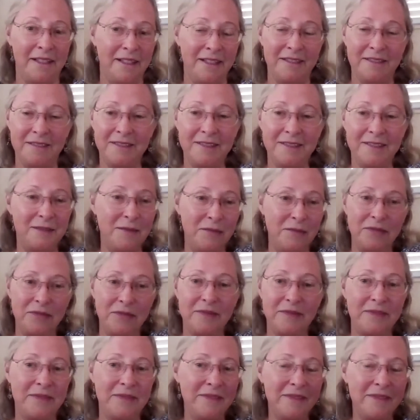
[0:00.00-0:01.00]
And
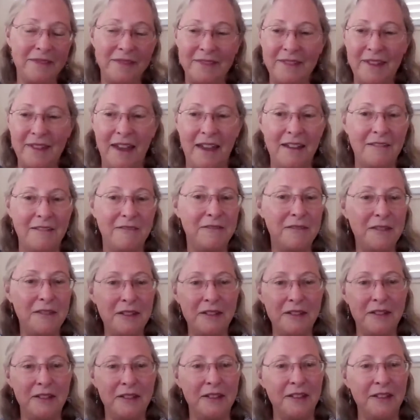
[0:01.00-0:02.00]
that
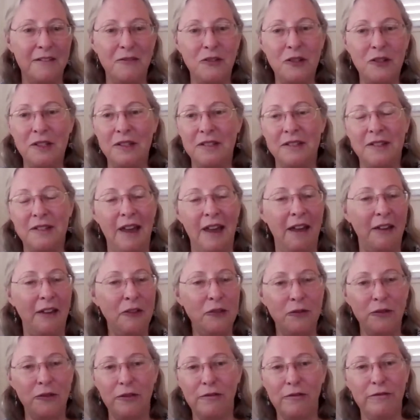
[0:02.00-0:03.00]
feeling of just
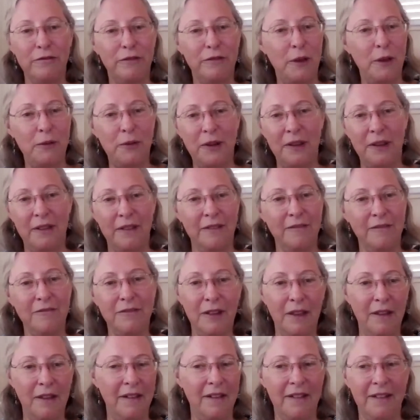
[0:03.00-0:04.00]
astral floating,
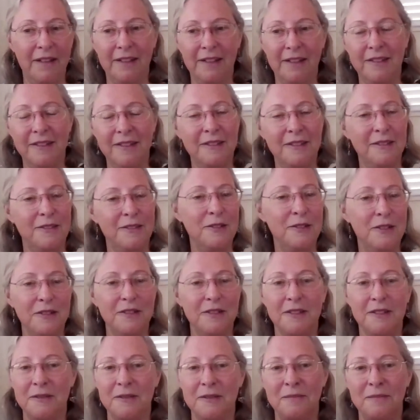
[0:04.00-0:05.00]
flying is
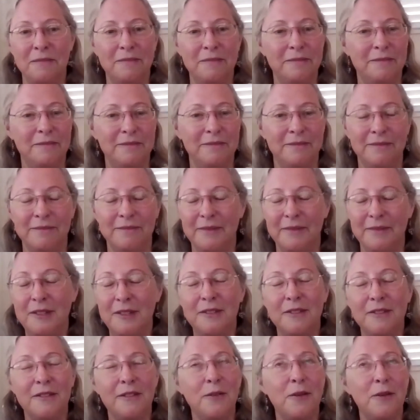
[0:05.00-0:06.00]
just
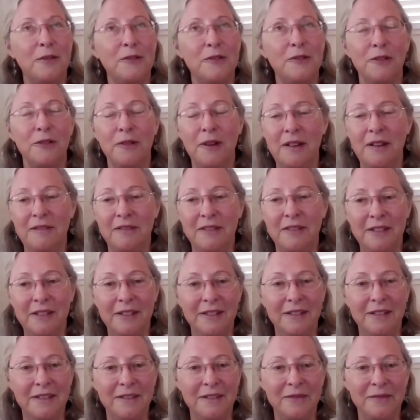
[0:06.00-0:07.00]
such a great
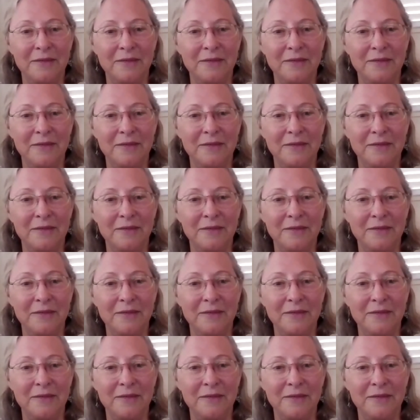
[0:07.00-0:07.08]
feeling.